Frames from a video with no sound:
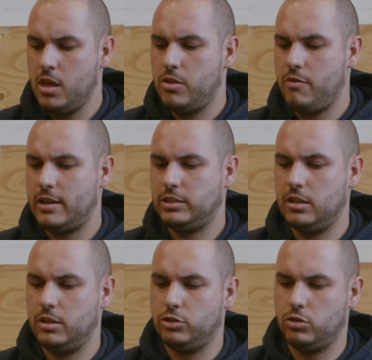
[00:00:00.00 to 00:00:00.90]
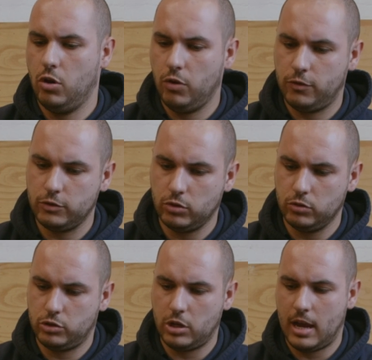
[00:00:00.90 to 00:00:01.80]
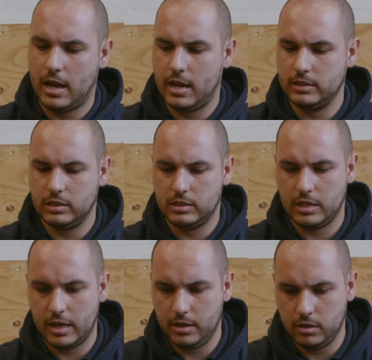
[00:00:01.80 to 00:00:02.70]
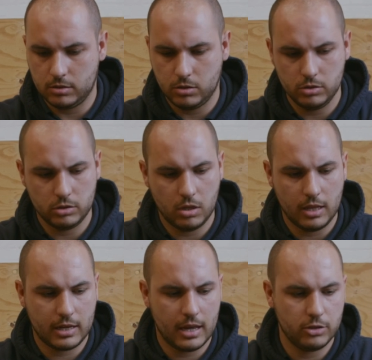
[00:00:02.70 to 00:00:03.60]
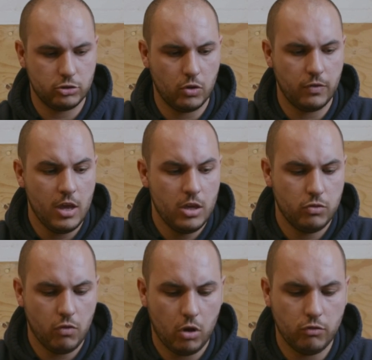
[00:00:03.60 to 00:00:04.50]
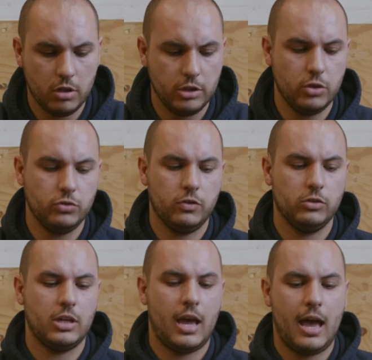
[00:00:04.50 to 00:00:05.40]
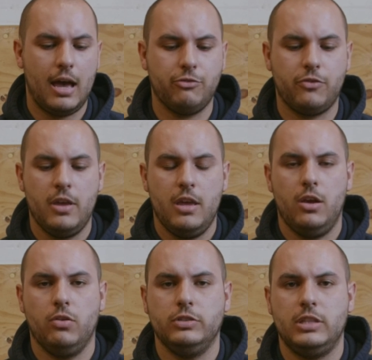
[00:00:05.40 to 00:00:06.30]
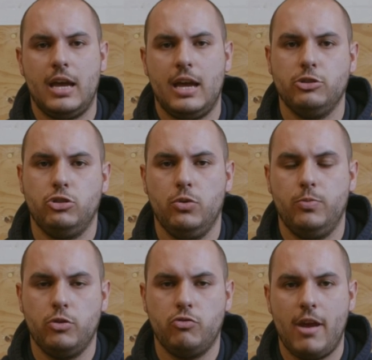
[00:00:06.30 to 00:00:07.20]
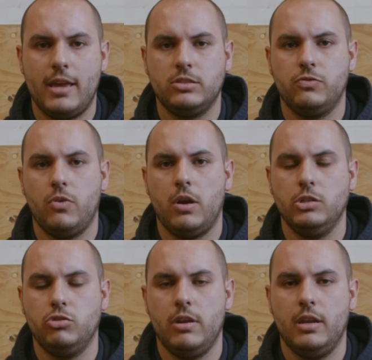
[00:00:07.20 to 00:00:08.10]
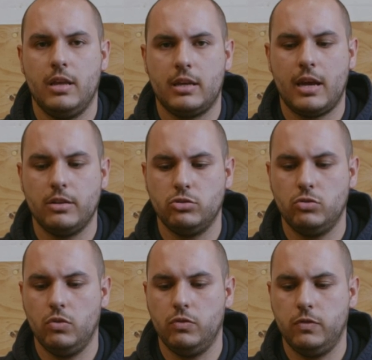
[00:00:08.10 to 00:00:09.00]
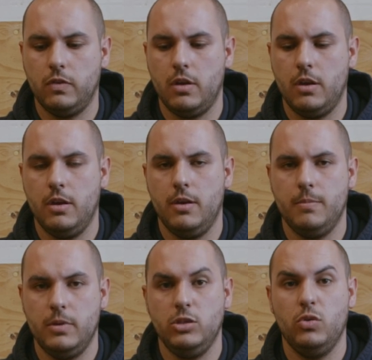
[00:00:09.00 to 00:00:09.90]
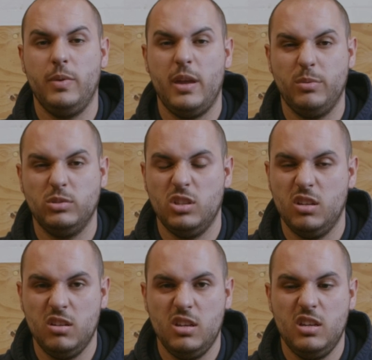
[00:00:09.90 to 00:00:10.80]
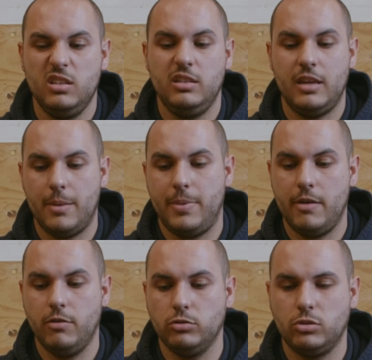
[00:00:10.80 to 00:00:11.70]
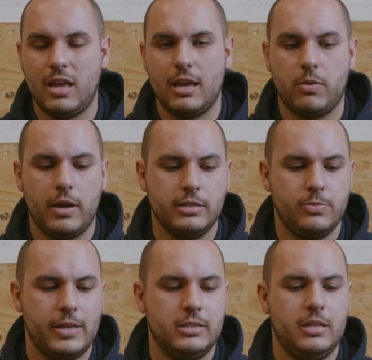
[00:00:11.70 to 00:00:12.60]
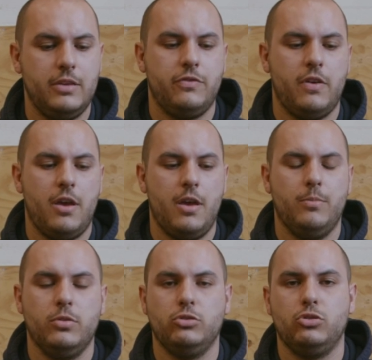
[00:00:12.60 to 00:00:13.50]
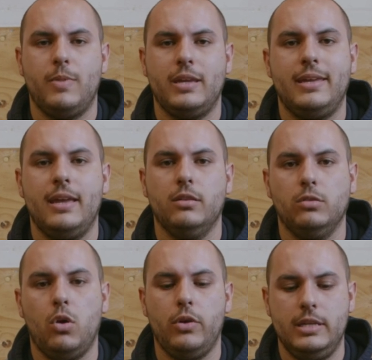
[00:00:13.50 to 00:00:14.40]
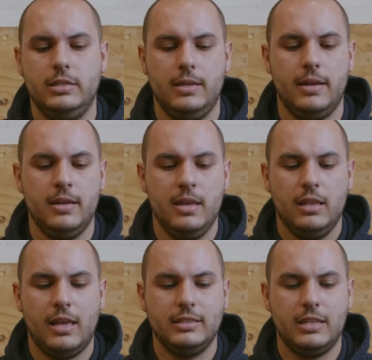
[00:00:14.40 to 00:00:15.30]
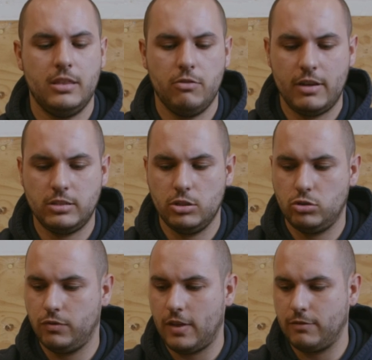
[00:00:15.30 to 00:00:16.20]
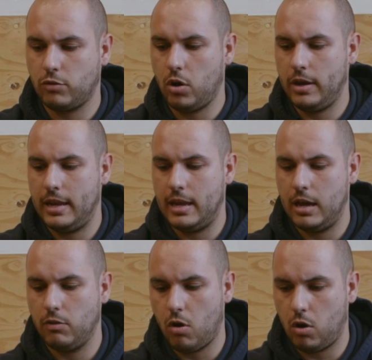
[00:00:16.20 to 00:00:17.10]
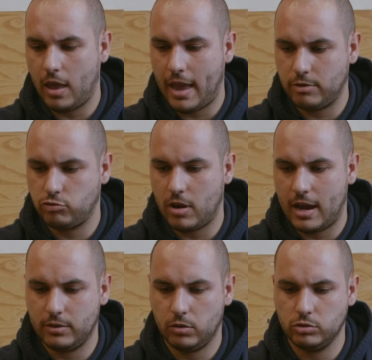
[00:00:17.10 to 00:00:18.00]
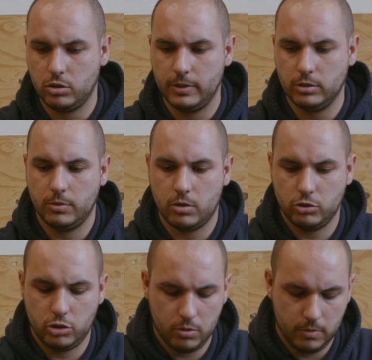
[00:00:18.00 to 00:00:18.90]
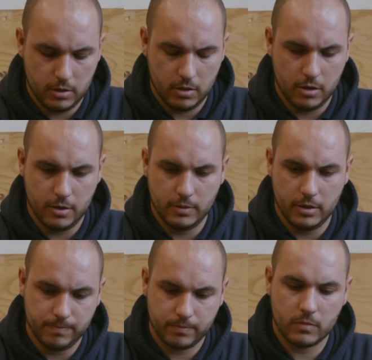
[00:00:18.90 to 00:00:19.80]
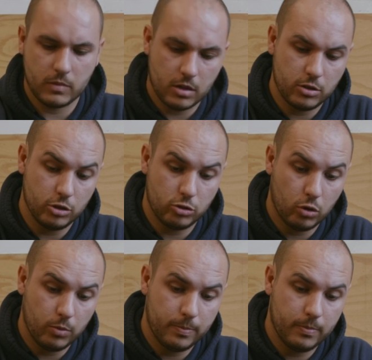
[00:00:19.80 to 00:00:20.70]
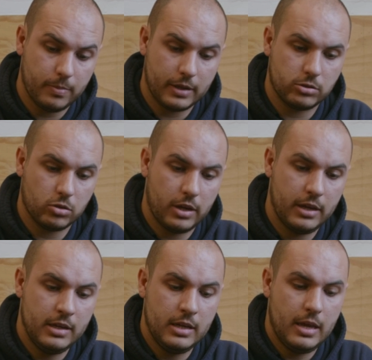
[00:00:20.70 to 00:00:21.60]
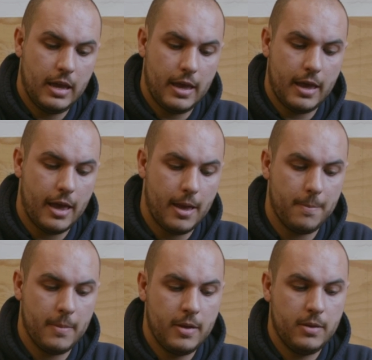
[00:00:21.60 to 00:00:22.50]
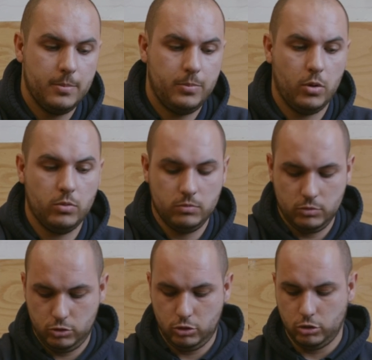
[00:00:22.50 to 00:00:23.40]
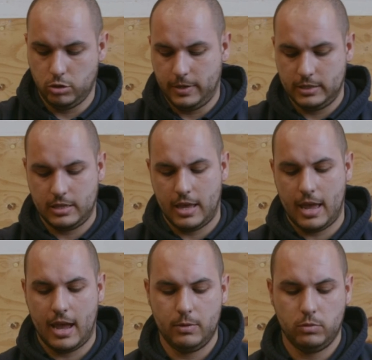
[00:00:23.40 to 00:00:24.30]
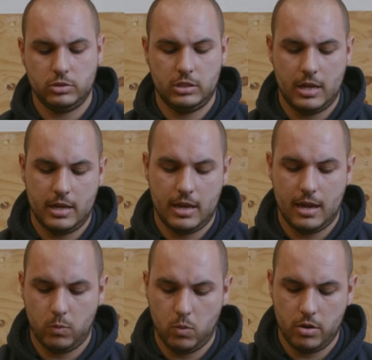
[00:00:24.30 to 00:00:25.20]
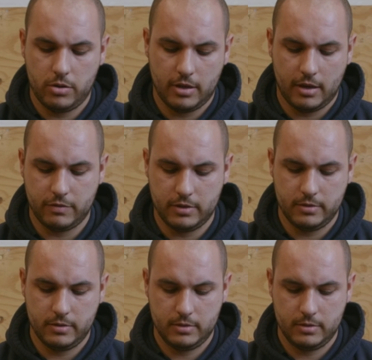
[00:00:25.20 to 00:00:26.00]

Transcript: The rest of the stuff, such as the tail cutters, all that kind of stuff, they're all really useful to have, and obviously as you progress throughout your training, that kind of stuff, you'll be able to get a pair of those, because they are quite expensive, but they just make it a lot easier. Like I say, the rest of the stuff that I've got here are all extra add-ons to build up your tool bag, sorry. But just the bits there, I would say, are worth having.